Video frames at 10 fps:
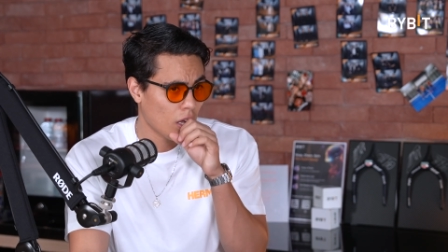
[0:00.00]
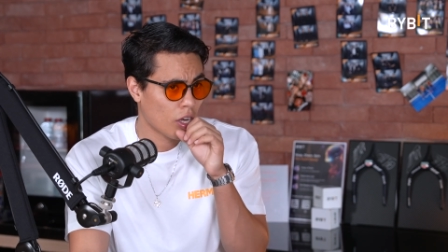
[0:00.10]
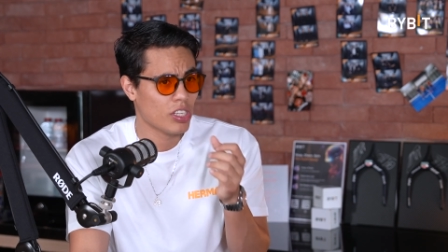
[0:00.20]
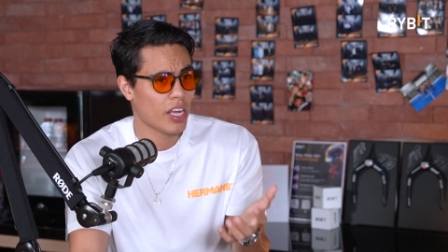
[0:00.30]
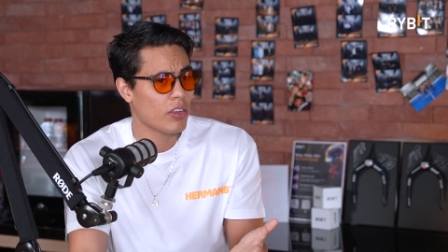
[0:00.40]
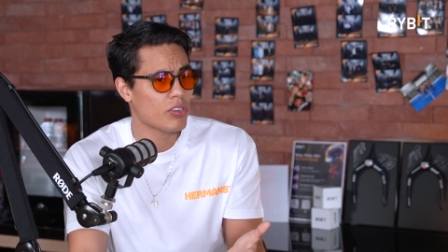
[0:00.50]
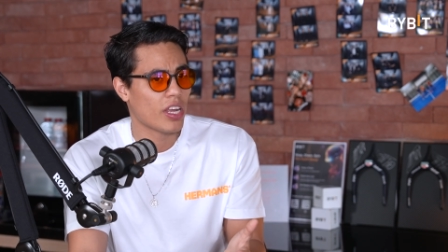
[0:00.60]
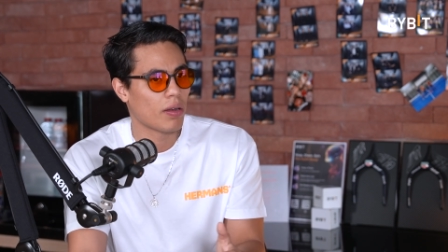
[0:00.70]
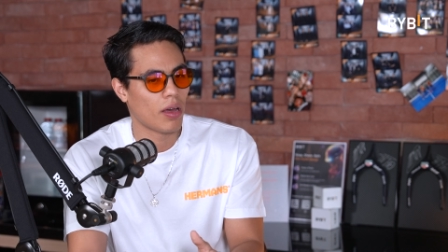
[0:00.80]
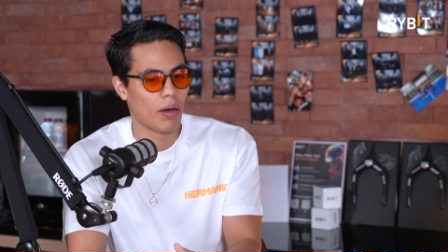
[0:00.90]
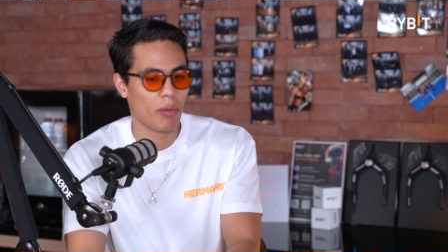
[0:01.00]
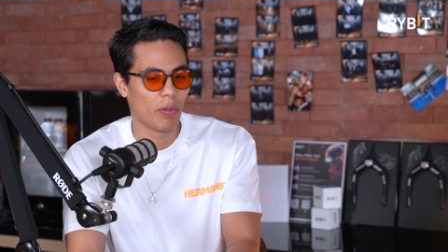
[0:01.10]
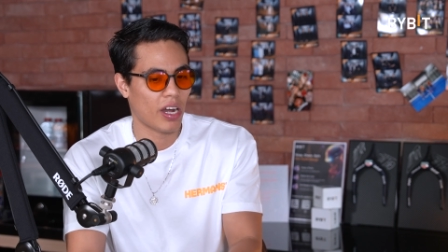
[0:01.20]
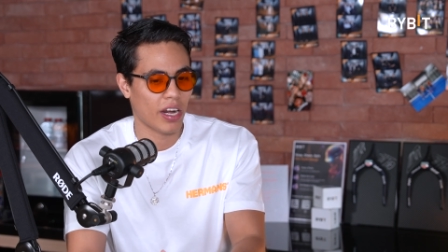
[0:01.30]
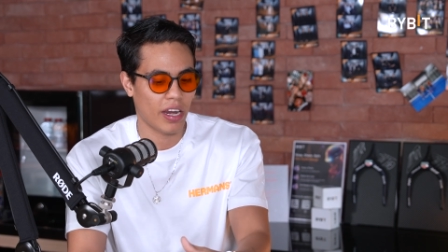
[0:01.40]
Because like you said,
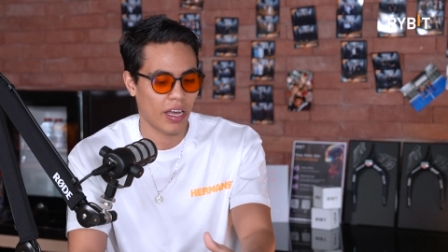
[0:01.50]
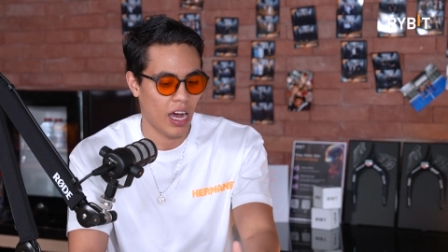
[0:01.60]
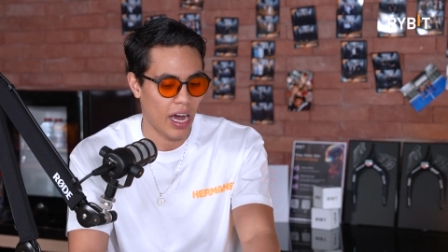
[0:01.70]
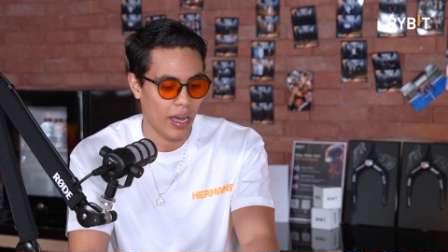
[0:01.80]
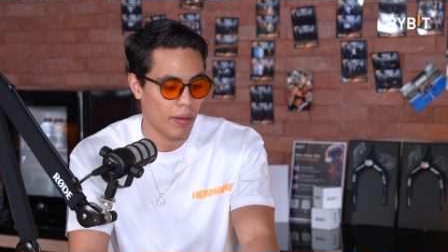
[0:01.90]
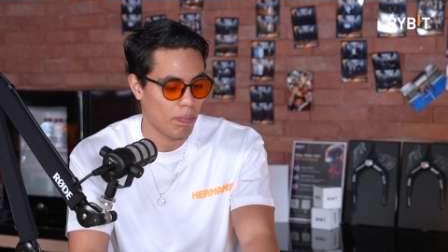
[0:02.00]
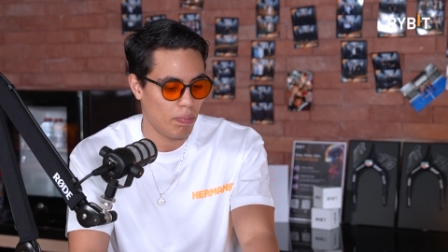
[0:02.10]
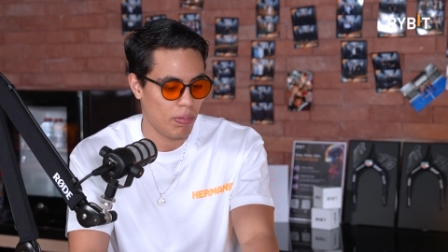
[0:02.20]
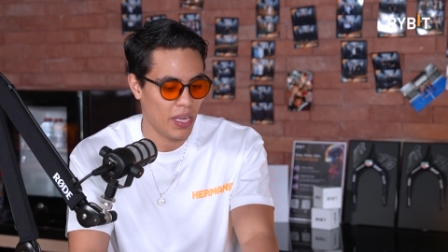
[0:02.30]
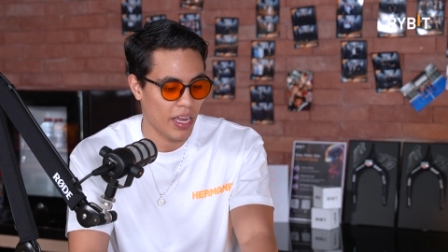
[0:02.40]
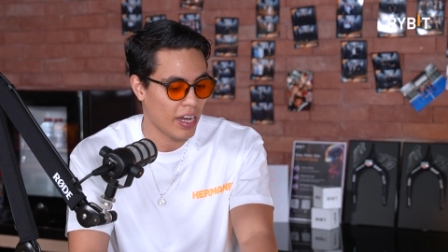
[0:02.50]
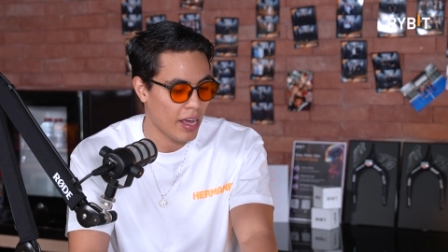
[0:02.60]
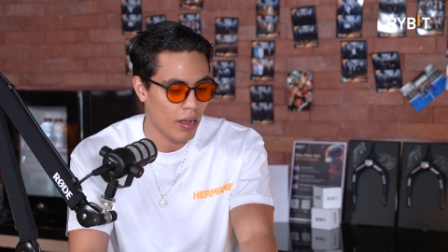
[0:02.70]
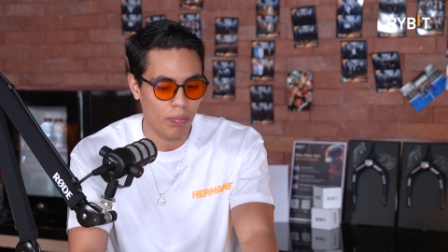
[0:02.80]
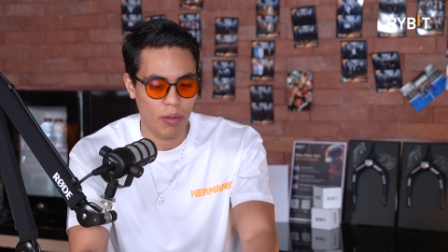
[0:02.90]
people that are getting high
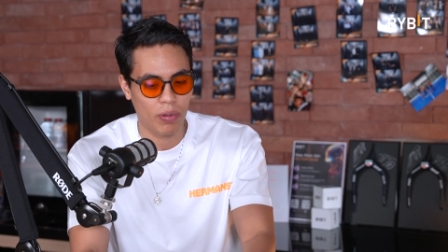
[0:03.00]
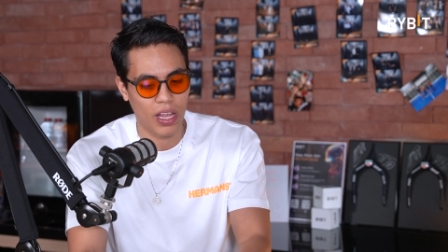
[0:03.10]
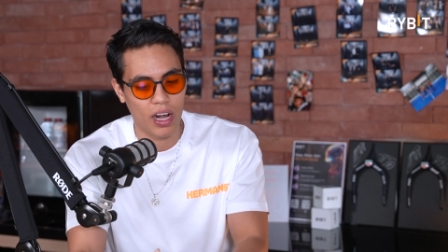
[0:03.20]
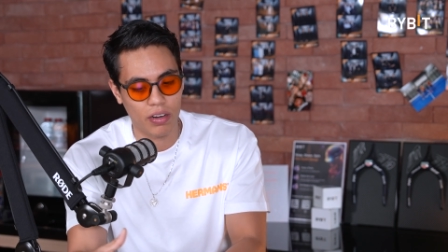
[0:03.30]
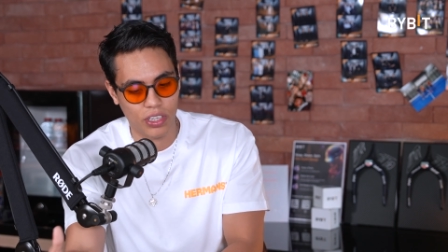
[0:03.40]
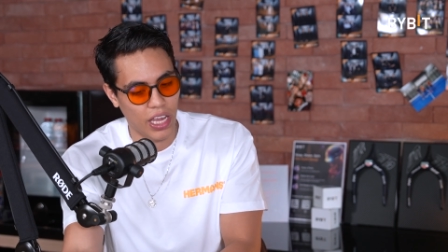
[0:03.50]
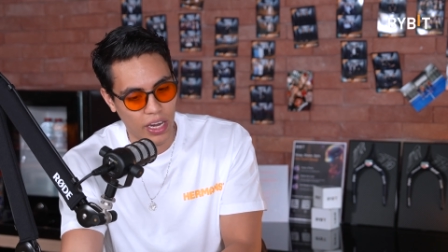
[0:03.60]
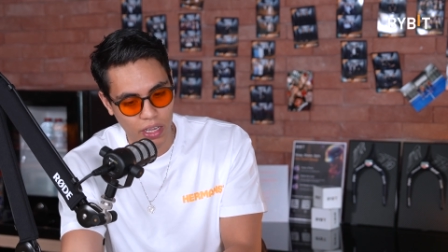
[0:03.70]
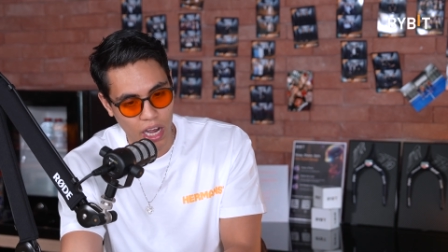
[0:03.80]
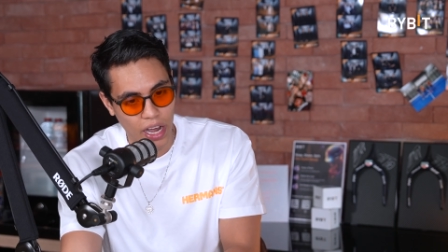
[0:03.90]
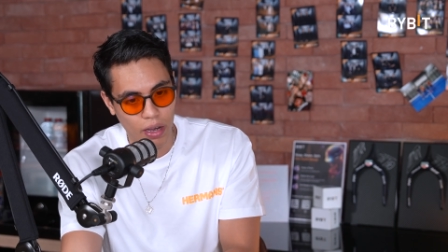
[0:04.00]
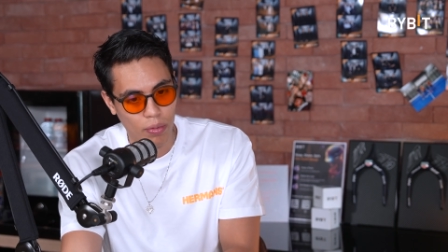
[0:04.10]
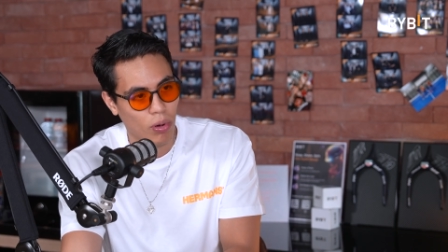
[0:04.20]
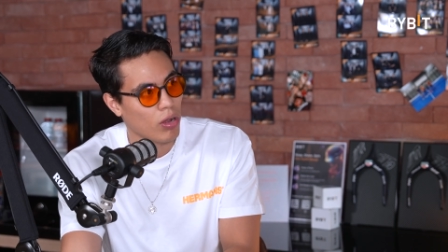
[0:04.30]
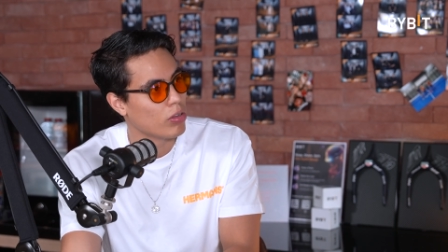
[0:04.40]
PNL, people that are getting higher
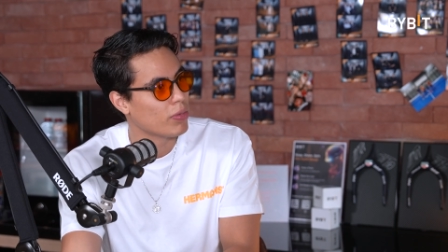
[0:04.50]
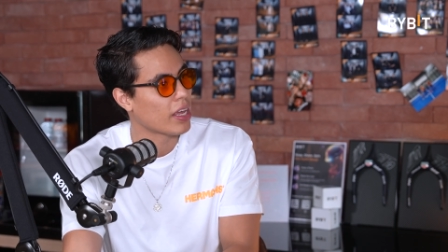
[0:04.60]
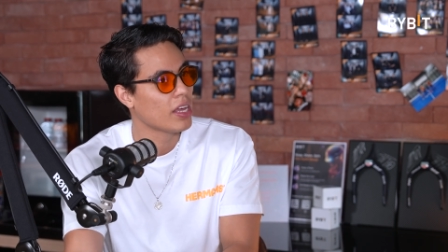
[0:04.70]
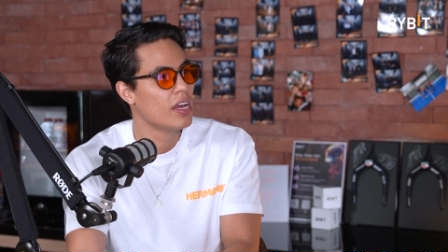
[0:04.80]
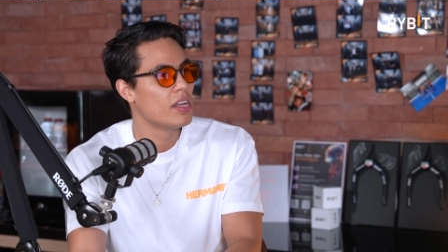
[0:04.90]
volume, like